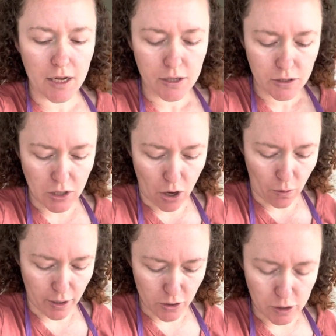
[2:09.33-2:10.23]
So
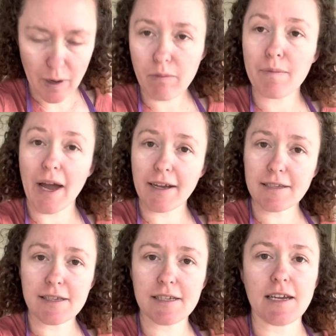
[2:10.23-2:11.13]
I used paper bags
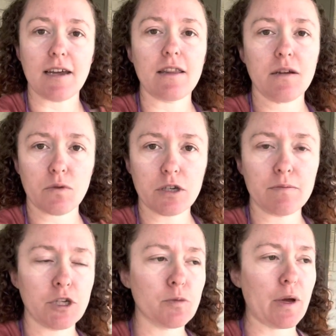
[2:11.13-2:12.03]
instead. That worked
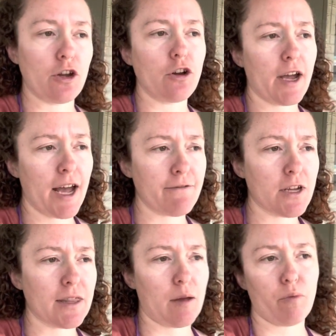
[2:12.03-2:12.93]
much better. I have
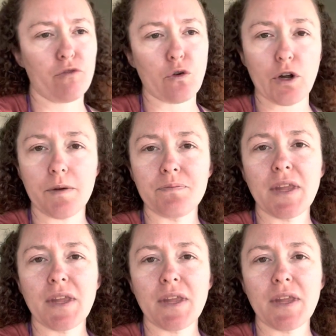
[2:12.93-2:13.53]
done that before.